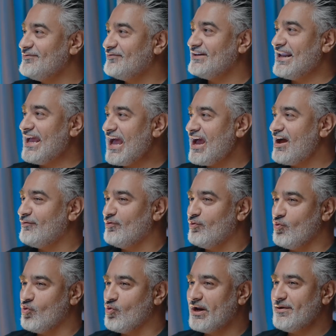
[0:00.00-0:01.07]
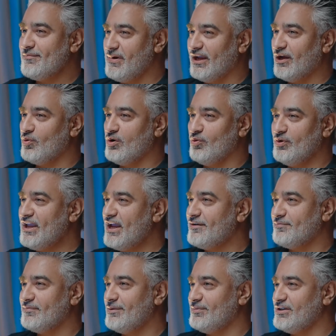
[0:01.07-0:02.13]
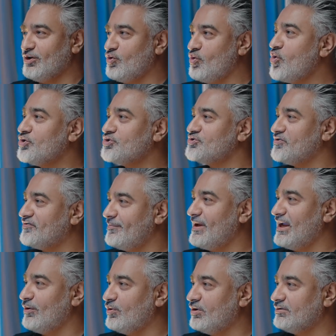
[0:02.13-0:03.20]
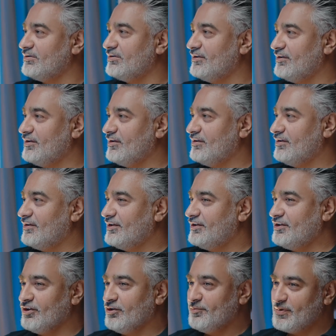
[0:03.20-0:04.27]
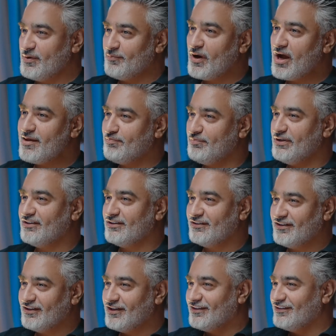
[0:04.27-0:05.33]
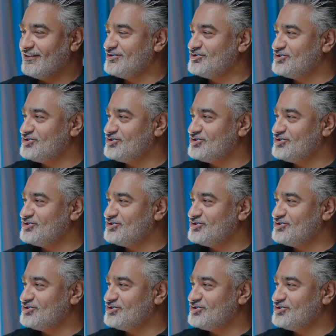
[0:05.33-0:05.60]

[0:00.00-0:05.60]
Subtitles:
even have 1 megawatt. We had maybe quarter of a megawatt. But my bill, the